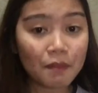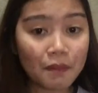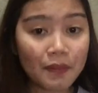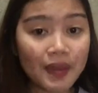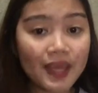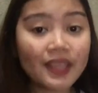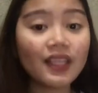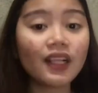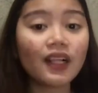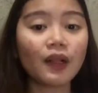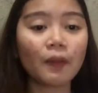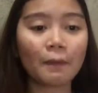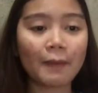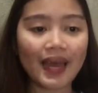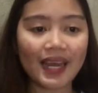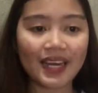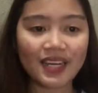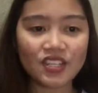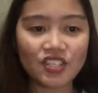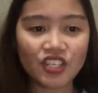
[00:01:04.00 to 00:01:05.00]
middle
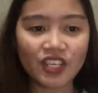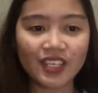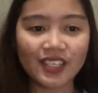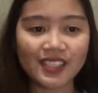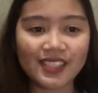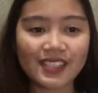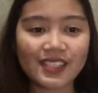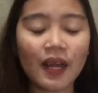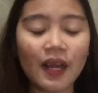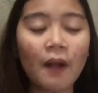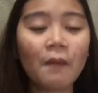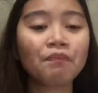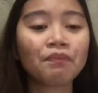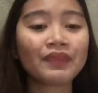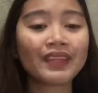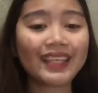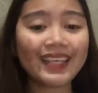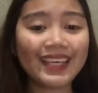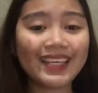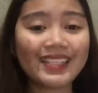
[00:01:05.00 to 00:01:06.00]
managers.
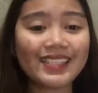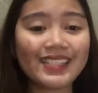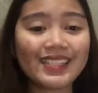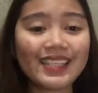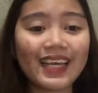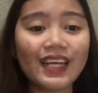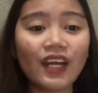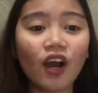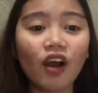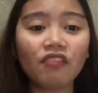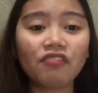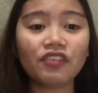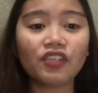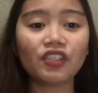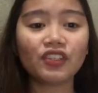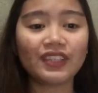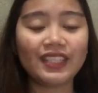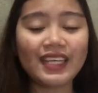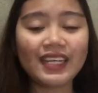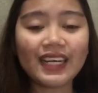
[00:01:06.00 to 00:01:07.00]
Instead of
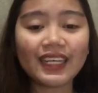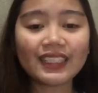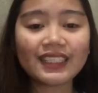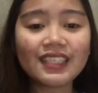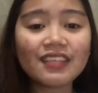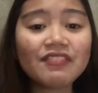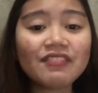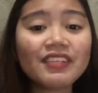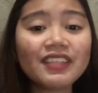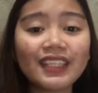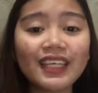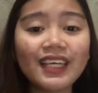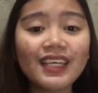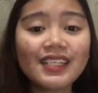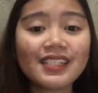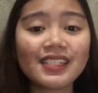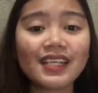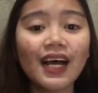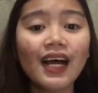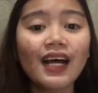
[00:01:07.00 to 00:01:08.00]
routine
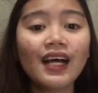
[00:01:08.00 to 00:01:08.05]
activities,